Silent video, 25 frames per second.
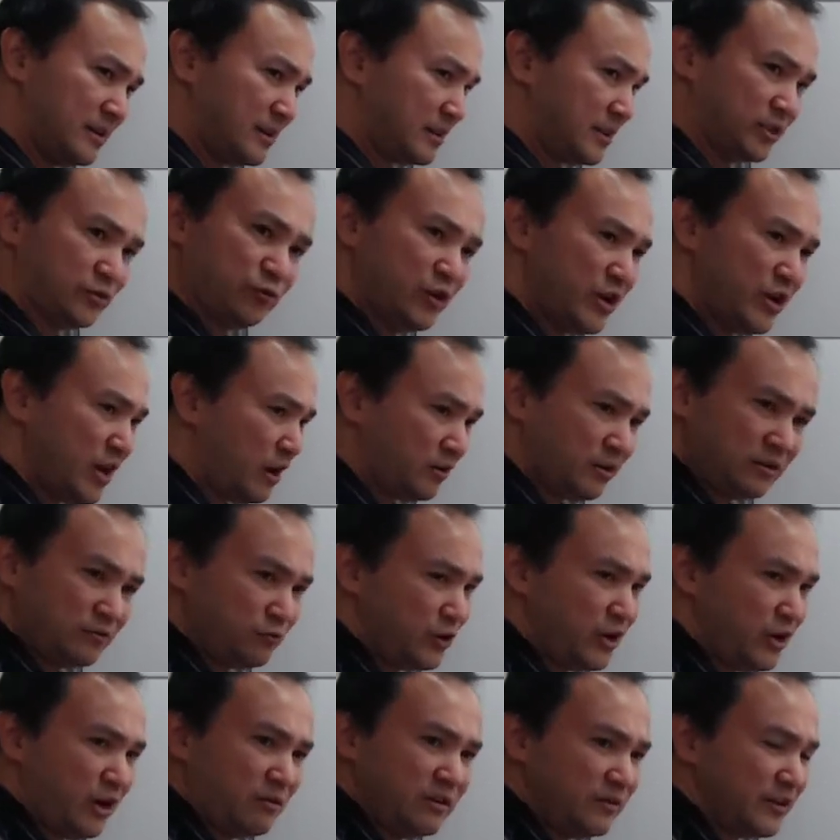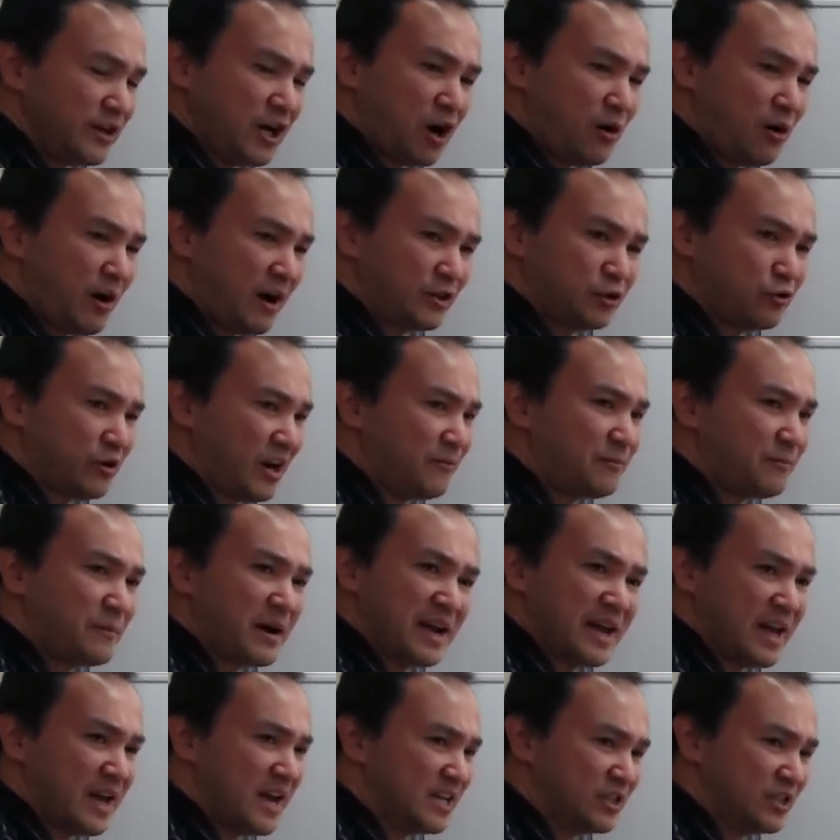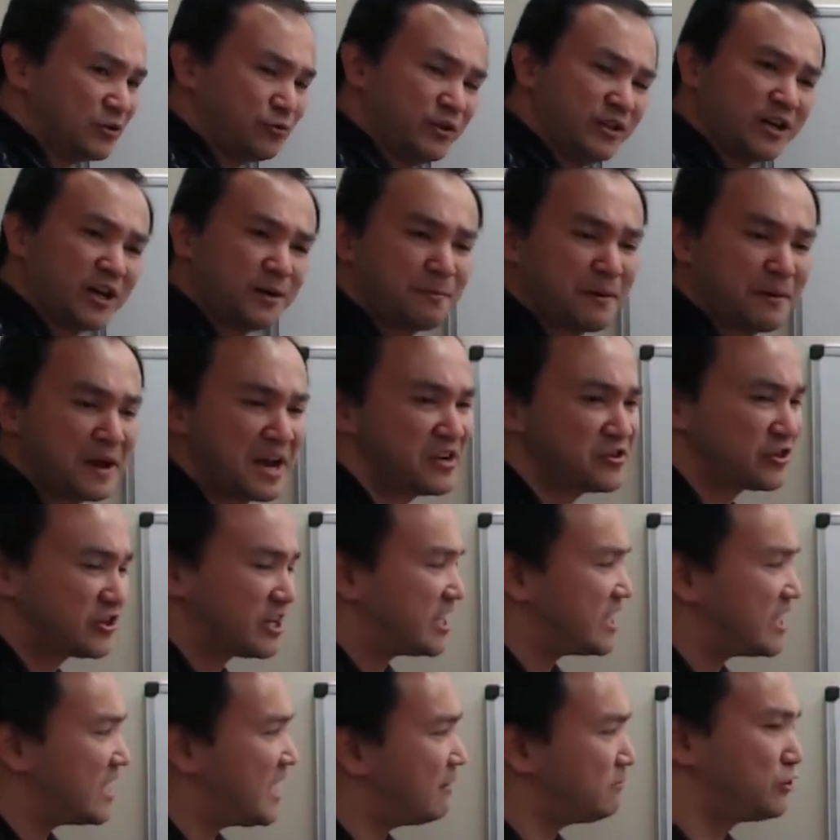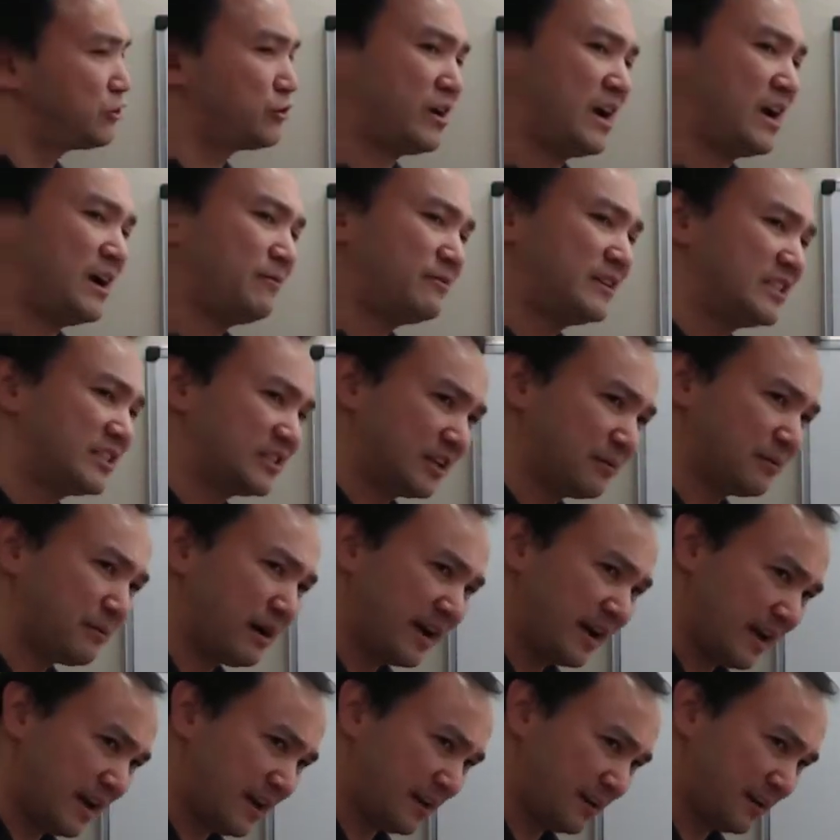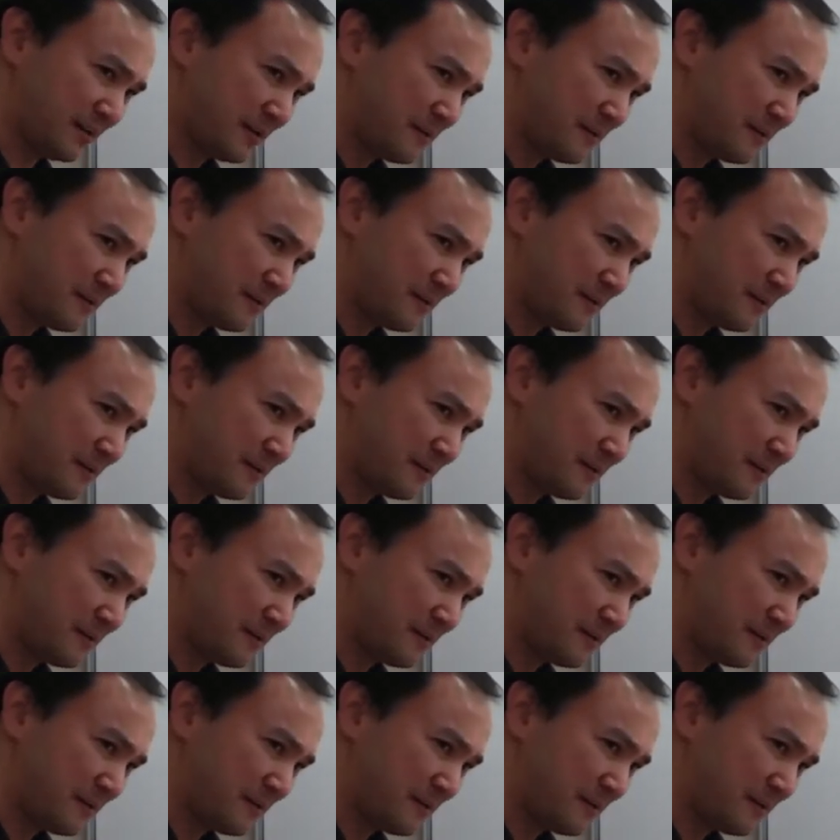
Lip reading: Because we don't even know how to graph by hand. We're not patient enough to graph these things by hand.